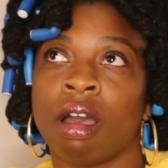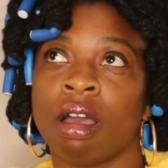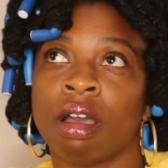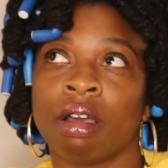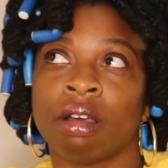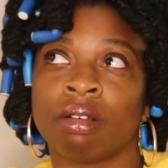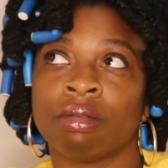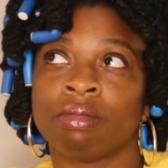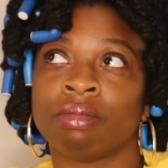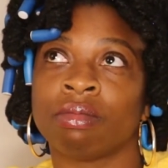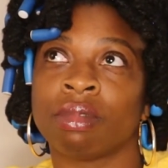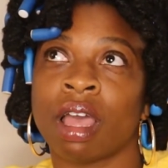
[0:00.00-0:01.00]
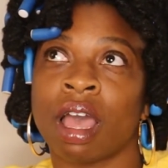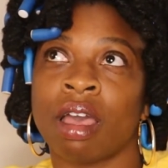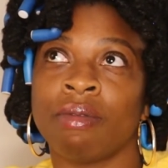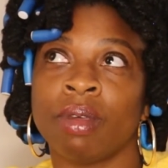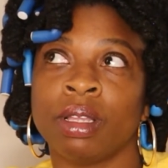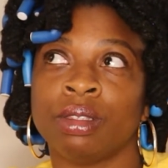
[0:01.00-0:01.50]

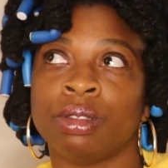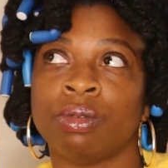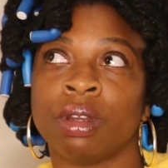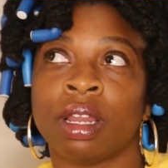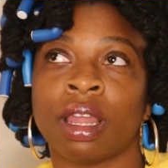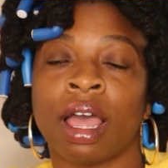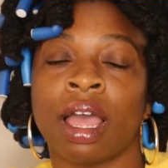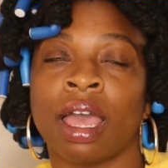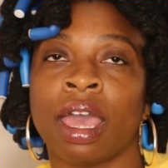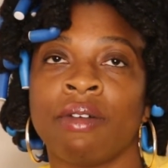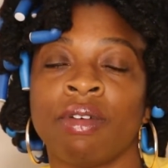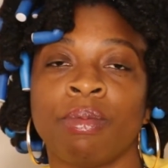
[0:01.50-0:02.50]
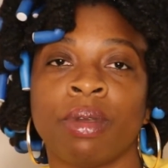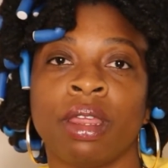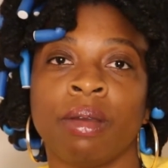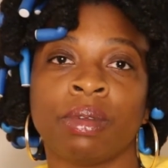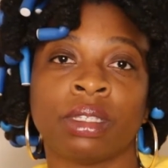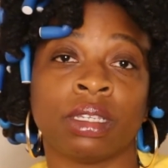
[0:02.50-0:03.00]
I've been doing a lot. I haven't been
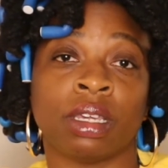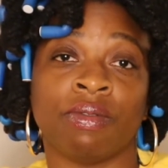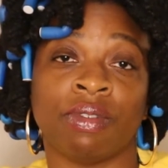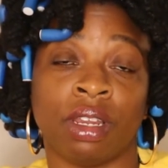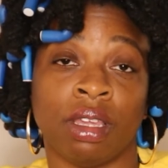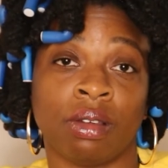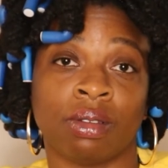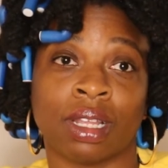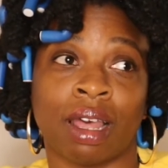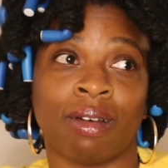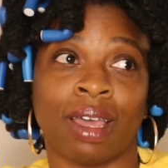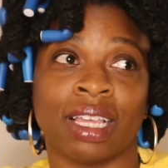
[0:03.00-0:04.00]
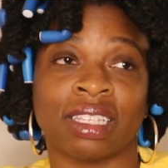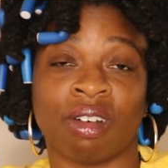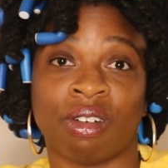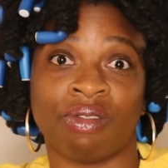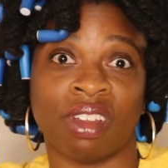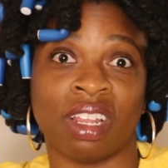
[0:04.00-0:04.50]
able to get videos out as
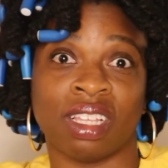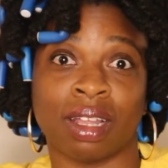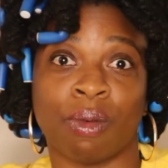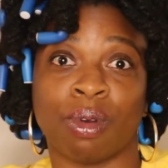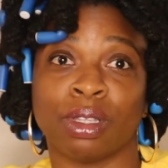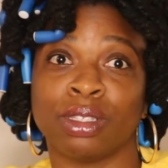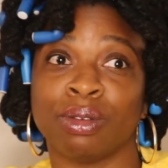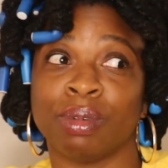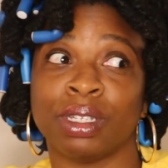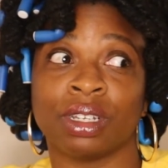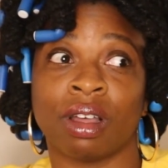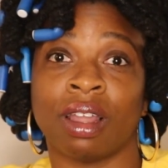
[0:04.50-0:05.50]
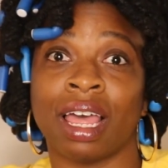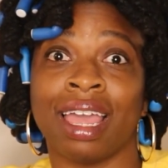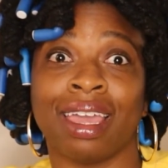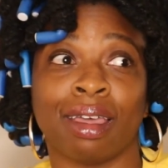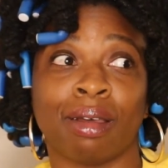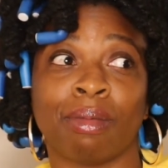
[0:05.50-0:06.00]
often as I want to, but y'all,
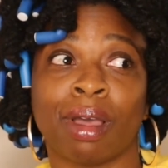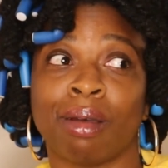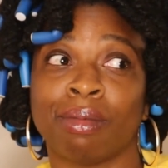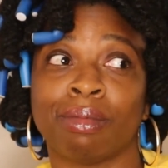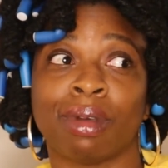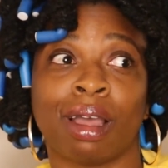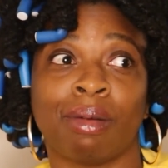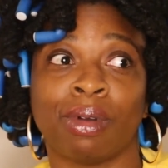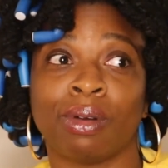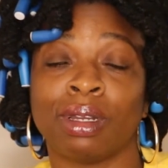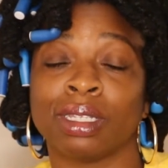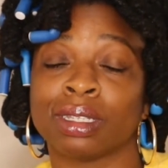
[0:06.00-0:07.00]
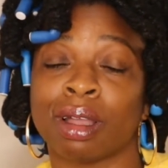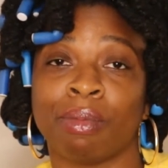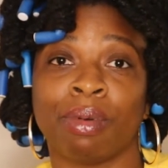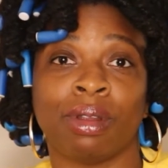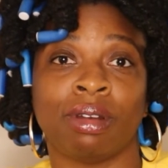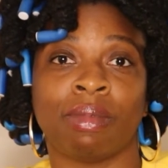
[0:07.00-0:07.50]
I'm going to start
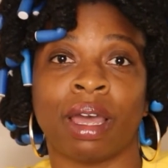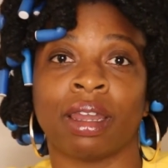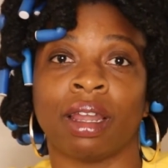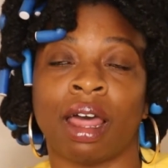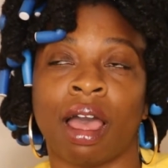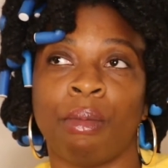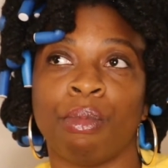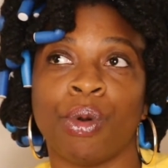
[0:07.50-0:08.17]
putting them out a lot